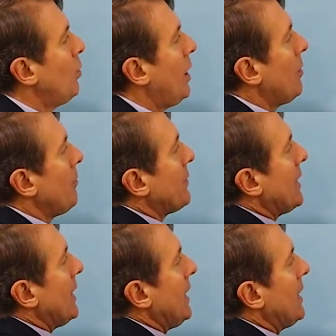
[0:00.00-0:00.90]
Well,
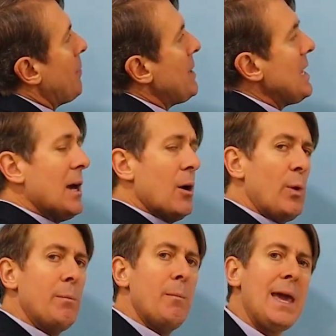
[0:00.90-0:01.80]
in Amiya,
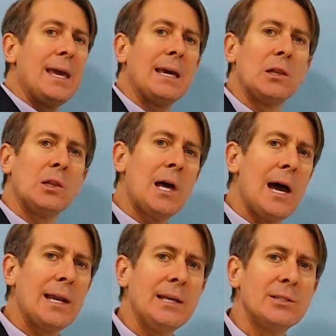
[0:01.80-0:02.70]
we make it a
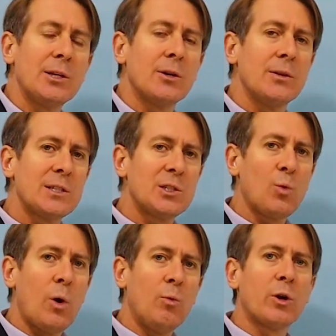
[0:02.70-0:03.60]
lot easier, and this is
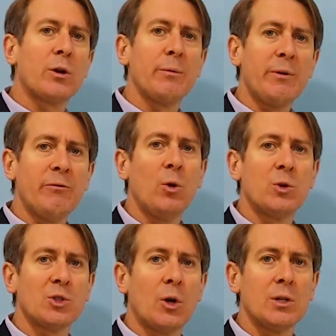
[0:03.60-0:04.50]
what we're going to be
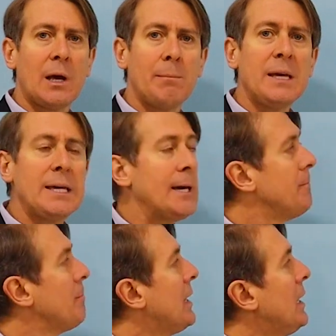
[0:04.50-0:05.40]
focused on, is
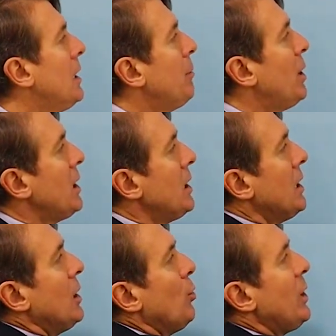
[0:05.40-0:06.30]
Amiya. But
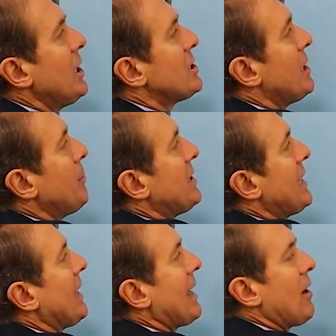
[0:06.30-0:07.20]
we just simply
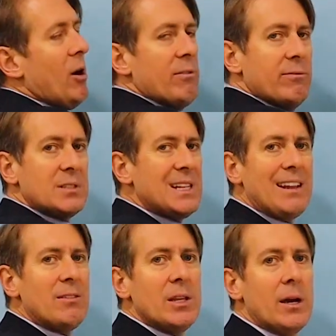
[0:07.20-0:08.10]
take that off. It's
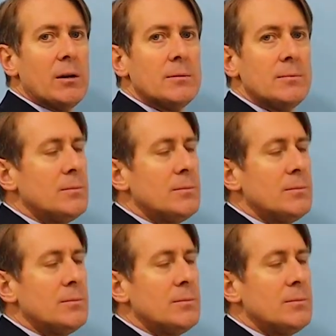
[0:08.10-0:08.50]
not even there.